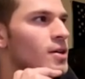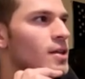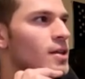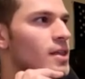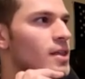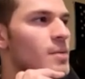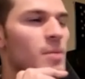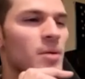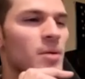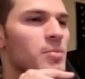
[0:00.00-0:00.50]

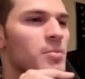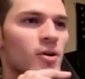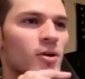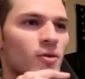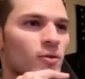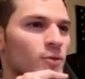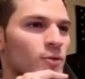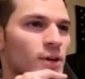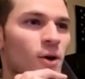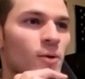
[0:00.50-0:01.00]
they might be our
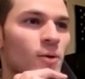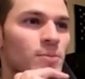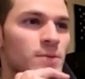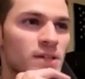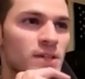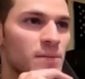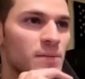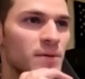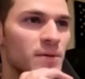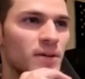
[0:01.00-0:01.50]
only hope to
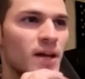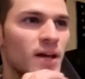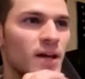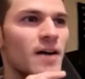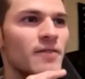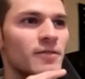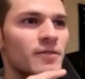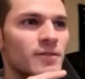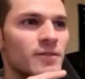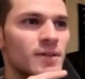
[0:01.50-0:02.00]
keep it
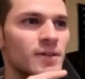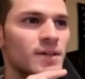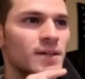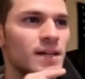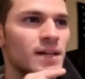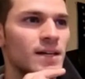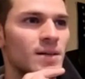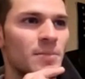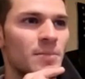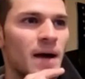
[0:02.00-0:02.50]
alive
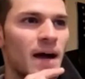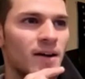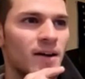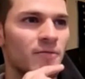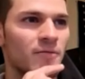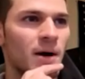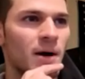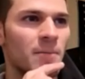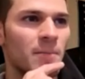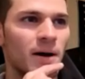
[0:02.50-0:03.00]
in the back of
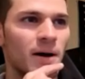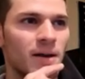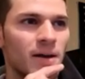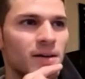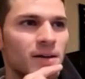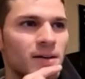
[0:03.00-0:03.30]
my mind.